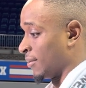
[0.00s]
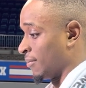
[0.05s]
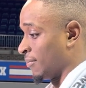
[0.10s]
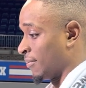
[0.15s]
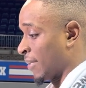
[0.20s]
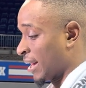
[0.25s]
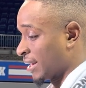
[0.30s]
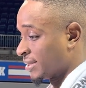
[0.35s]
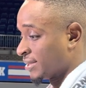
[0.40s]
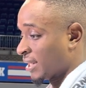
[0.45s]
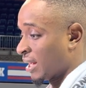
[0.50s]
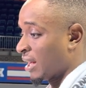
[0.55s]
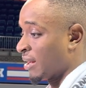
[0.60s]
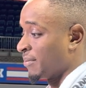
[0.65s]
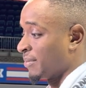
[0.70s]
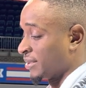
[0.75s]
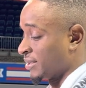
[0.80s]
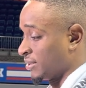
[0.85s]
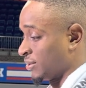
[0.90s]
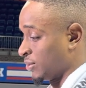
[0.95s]
my job
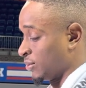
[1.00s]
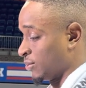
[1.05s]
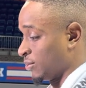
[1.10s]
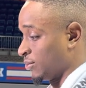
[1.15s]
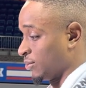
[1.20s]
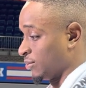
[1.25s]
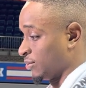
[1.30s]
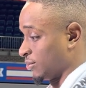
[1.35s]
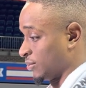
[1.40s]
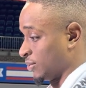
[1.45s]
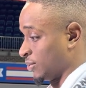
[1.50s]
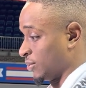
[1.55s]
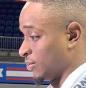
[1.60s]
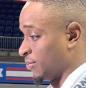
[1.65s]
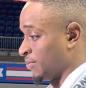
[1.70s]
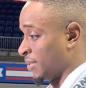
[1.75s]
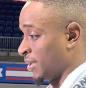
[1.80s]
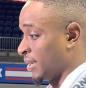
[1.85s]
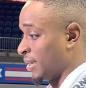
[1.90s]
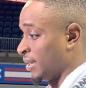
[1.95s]
is to to
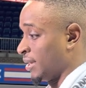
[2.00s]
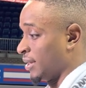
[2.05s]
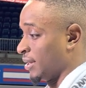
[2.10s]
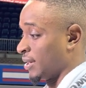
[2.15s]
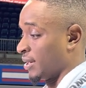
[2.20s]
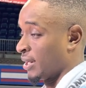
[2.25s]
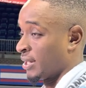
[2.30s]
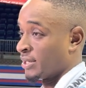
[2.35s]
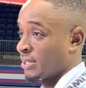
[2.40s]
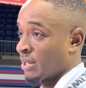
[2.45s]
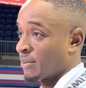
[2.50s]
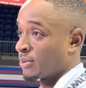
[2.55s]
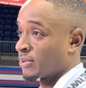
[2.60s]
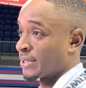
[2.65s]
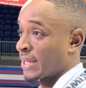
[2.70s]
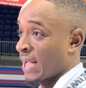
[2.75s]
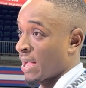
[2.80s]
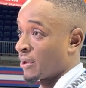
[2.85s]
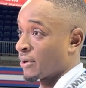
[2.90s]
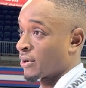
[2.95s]
be a double
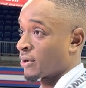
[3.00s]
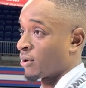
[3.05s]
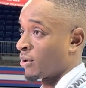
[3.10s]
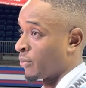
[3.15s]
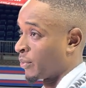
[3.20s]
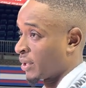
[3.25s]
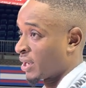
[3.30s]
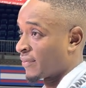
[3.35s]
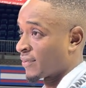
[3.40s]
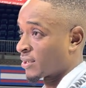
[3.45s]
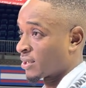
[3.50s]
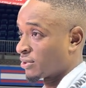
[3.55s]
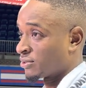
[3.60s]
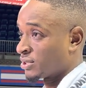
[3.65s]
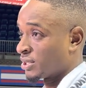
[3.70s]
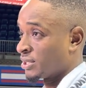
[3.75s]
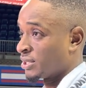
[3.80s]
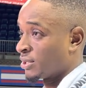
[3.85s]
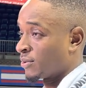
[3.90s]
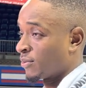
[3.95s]
downer on whatever Coach
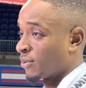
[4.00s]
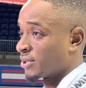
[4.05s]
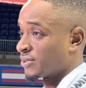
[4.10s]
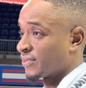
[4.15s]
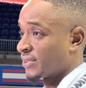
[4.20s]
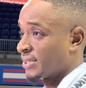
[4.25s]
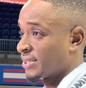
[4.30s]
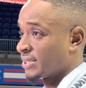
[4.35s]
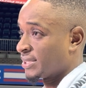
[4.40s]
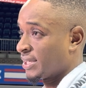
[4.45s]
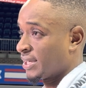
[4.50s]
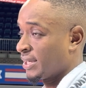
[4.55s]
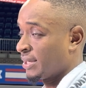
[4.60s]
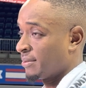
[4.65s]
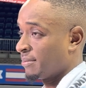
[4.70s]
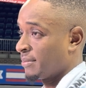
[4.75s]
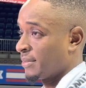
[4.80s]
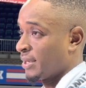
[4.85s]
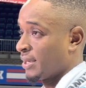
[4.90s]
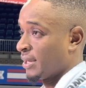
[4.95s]
Lanier wants for this team,
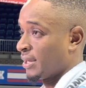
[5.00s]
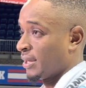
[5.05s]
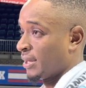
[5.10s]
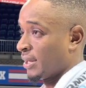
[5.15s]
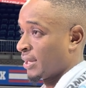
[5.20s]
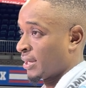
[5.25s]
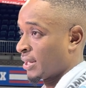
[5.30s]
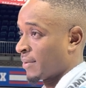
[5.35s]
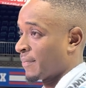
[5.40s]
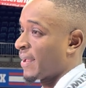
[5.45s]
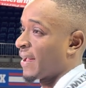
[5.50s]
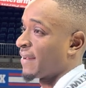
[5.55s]
and I'm gonna